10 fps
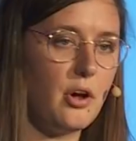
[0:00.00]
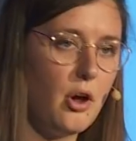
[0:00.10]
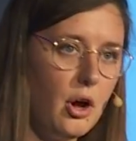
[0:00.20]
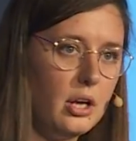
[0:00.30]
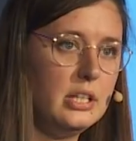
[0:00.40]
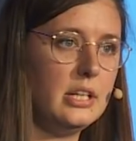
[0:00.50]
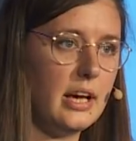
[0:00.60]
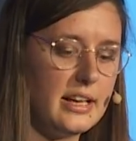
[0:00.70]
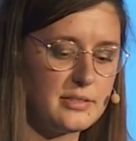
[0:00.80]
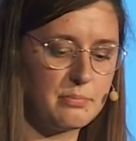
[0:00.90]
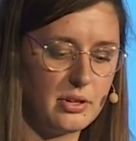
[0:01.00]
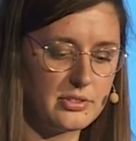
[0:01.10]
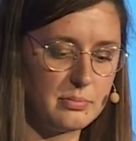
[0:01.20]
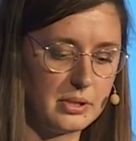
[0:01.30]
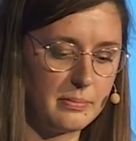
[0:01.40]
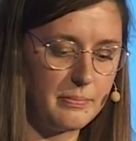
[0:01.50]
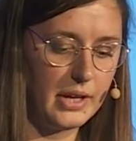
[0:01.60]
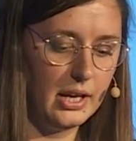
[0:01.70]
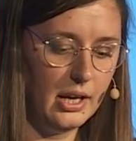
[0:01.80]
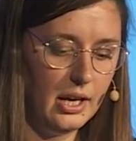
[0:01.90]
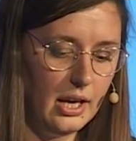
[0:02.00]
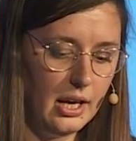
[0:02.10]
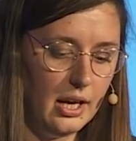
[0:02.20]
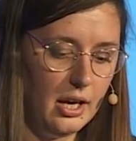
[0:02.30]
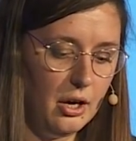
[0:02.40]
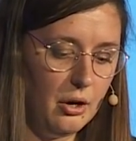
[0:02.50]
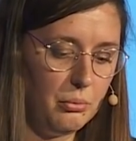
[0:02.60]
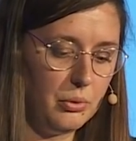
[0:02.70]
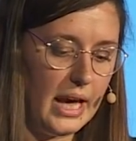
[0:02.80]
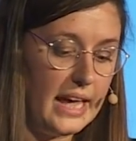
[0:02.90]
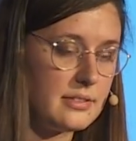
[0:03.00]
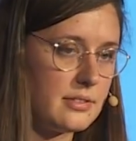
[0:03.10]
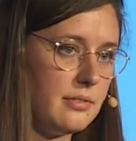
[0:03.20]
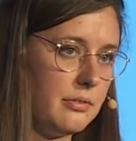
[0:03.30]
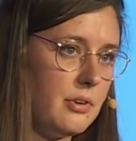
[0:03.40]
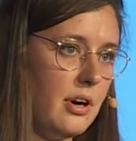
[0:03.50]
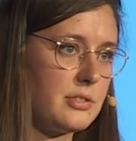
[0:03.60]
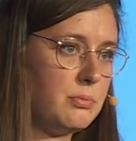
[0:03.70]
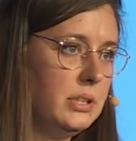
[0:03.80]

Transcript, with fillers: early as possible. And of course, we